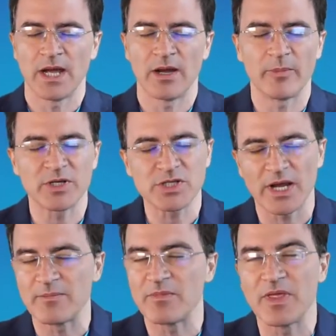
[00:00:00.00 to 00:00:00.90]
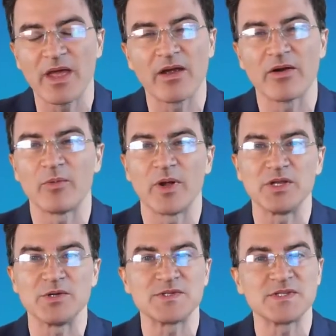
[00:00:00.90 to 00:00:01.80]
how much I am there
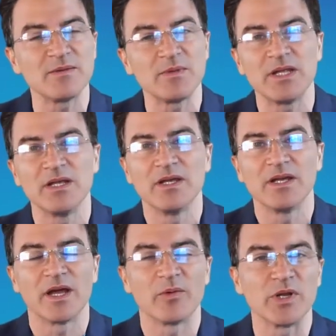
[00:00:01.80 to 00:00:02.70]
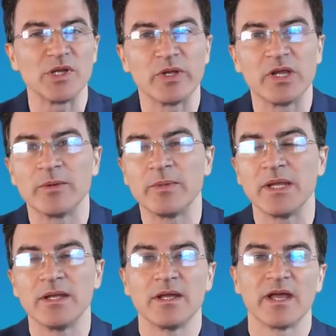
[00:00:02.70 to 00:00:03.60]
when you see me and when you hear
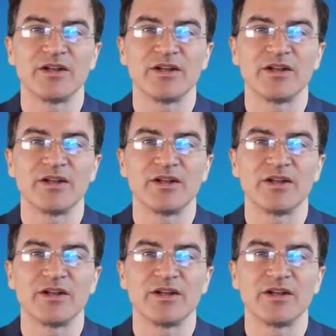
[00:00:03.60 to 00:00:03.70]
me,